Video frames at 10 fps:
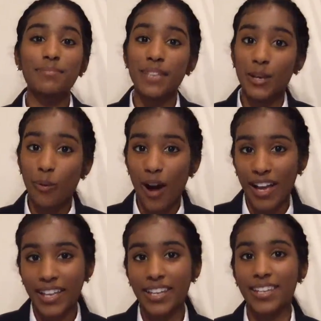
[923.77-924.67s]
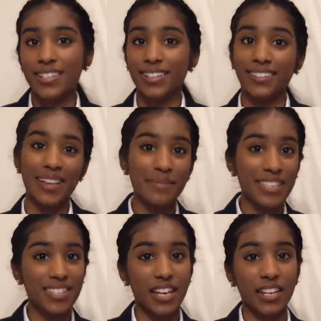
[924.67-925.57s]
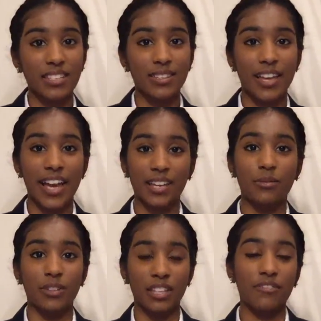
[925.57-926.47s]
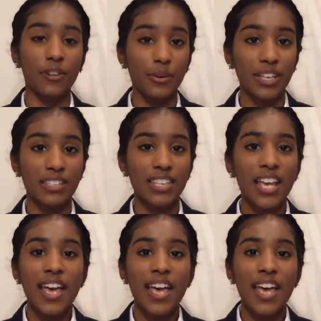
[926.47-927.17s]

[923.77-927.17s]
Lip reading: be quiet and to let me study so that I can really focus.